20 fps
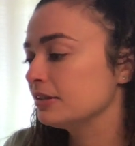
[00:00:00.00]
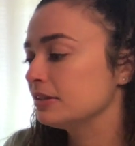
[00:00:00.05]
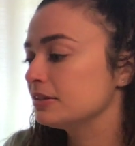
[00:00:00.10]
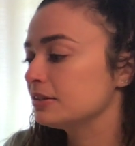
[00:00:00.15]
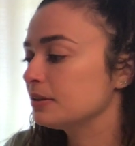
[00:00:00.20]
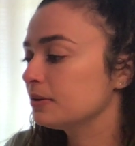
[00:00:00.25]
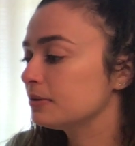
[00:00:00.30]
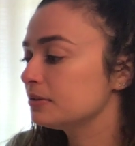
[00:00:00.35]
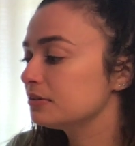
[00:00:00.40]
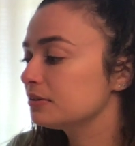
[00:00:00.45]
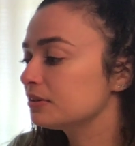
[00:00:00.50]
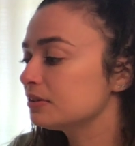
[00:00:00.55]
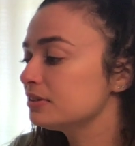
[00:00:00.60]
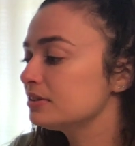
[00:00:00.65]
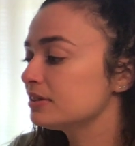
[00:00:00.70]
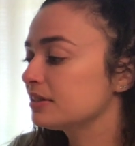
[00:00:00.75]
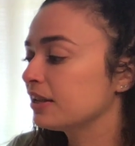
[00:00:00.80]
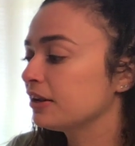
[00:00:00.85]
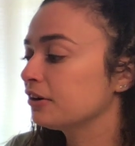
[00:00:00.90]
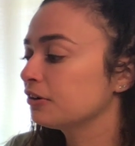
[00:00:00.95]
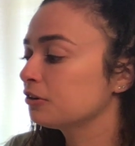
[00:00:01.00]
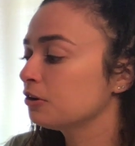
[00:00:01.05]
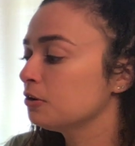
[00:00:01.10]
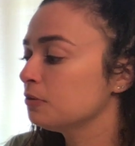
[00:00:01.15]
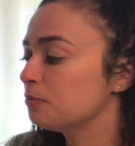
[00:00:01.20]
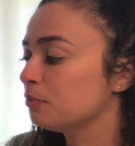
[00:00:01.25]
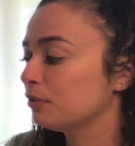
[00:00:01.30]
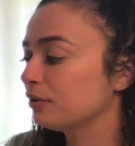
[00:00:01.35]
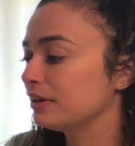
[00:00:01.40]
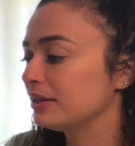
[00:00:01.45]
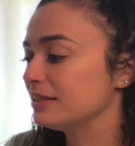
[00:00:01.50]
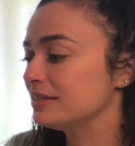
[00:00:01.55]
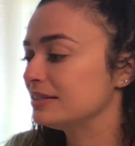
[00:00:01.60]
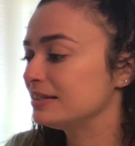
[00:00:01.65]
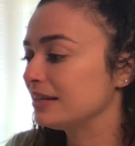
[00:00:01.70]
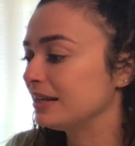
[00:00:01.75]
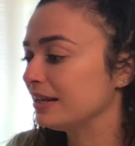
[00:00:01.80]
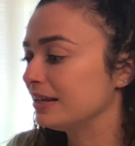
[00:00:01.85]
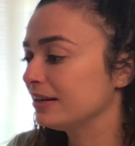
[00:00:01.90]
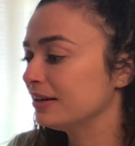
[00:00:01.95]
So the little scarecrow boy
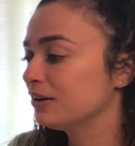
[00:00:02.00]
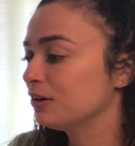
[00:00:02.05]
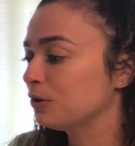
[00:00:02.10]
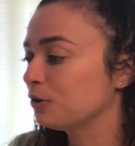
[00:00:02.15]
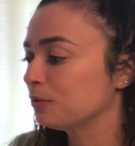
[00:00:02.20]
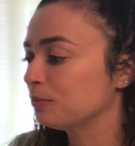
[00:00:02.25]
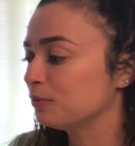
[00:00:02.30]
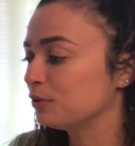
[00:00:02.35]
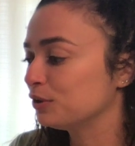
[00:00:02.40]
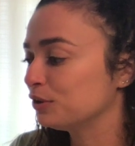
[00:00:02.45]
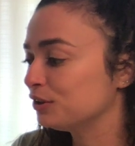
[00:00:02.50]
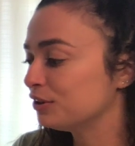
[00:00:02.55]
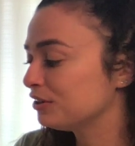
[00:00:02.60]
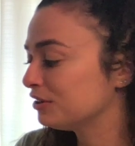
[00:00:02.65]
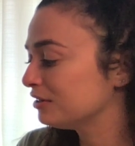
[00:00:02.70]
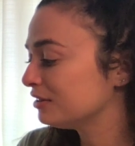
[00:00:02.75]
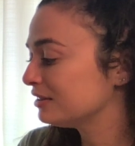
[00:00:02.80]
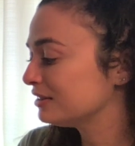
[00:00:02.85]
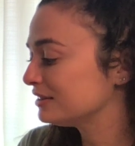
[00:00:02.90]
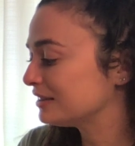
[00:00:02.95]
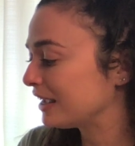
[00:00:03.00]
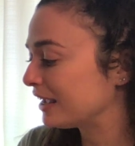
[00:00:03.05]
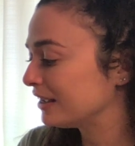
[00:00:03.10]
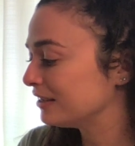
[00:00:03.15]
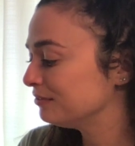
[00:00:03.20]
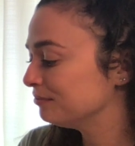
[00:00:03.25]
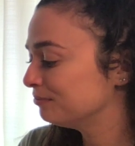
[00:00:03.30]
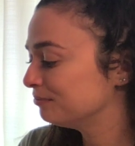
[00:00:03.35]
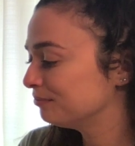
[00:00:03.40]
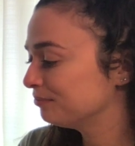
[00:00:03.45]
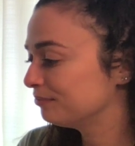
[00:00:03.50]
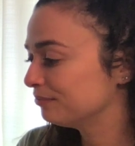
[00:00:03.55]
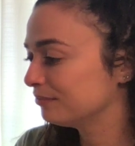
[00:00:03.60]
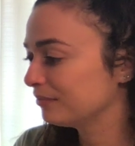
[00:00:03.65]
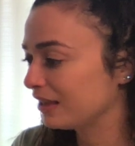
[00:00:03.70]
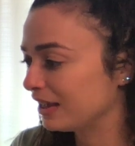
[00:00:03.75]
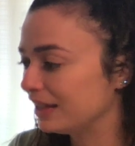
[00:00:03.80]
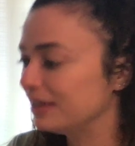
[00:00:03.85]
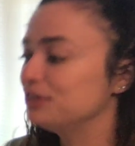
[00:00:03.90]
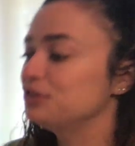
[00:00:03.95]
stayed at home all day
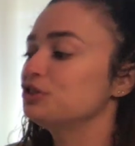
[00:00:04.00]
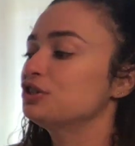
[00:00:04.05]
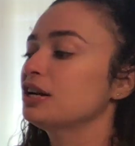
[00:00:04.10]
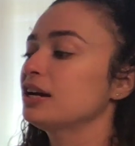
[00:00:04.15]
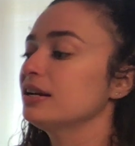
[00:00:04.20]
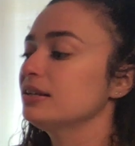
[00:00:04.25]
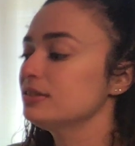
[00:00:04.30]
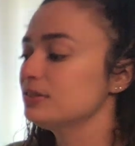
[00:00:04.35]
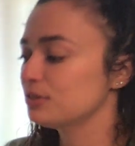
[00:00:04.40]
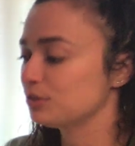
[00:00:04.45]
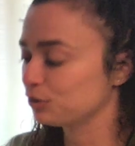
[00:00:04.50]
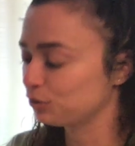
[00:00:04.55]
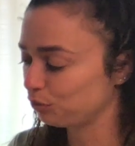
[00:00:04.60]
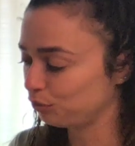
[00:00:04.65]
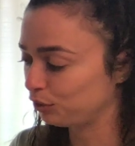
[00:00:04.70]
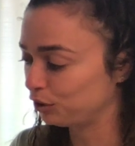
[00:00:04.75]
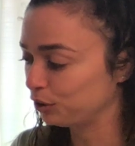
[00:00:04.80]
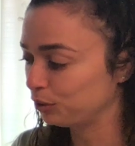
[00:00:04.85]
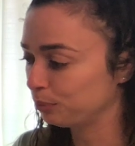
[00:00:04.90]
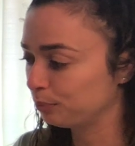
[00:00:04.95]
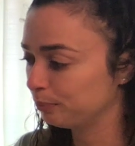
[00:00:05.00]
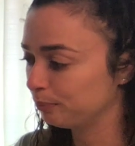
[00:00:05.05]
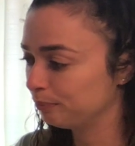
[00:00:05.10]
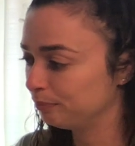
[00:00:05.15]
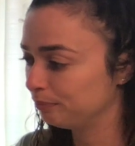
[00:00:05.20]
and just grew.